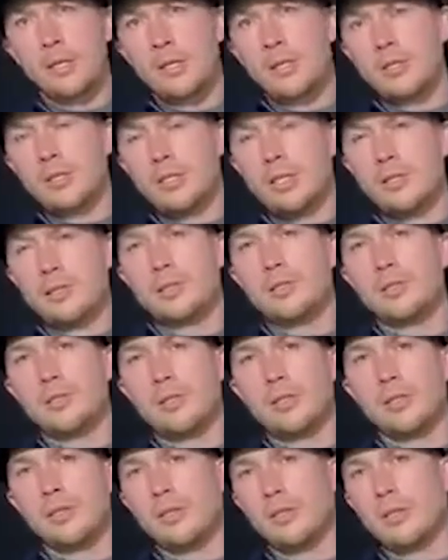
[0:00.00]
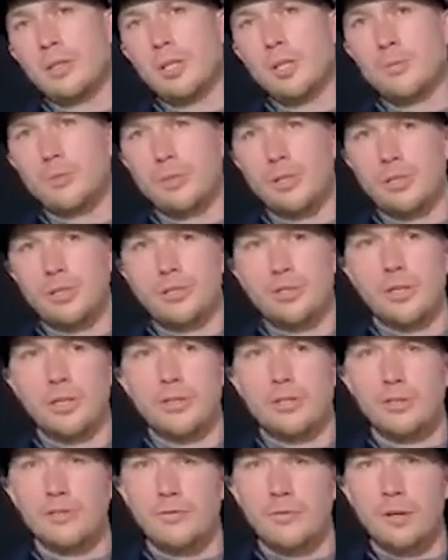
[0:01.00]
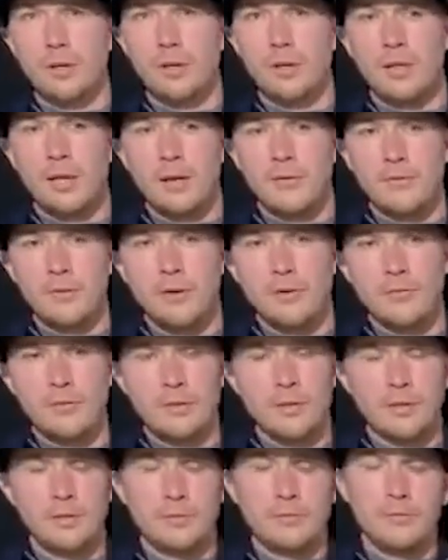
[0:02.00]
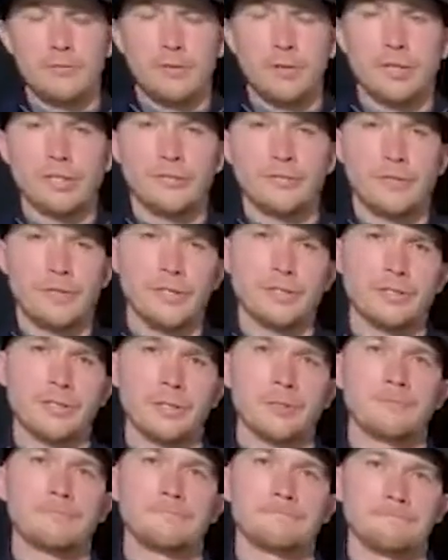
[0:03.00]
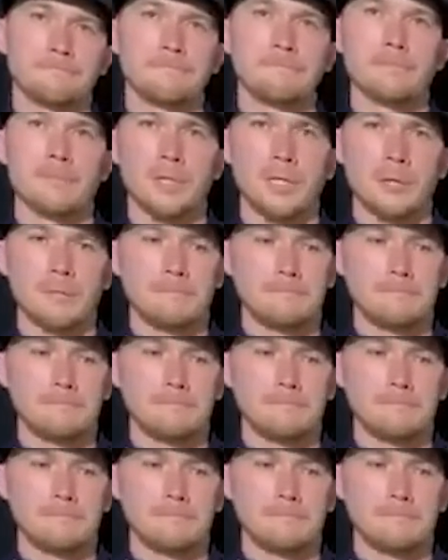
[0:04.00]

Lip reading: Chances are that the club is going to start to follow that rather than vice versa. Yeah.